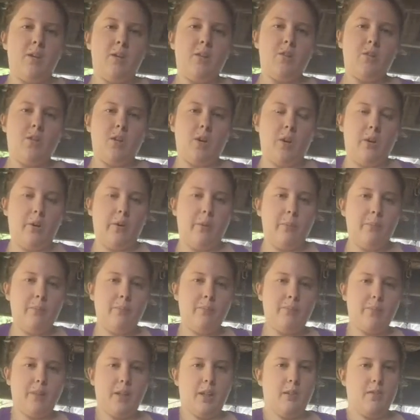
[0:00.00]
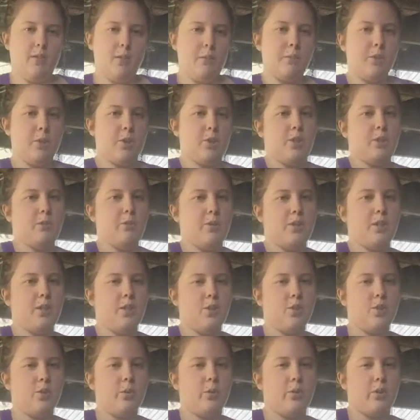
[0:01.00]
So like if I'm pushing with
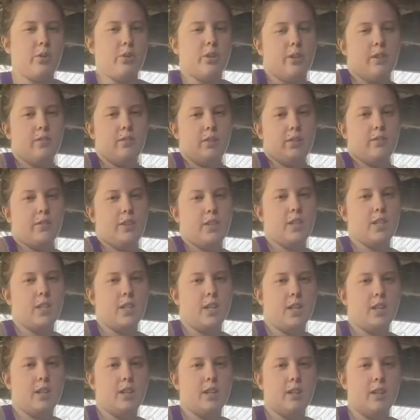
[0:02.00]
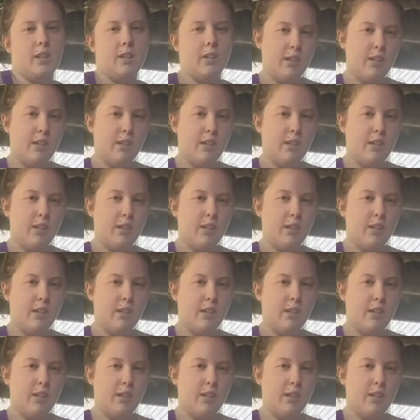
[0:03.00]
this shoulder, even if I take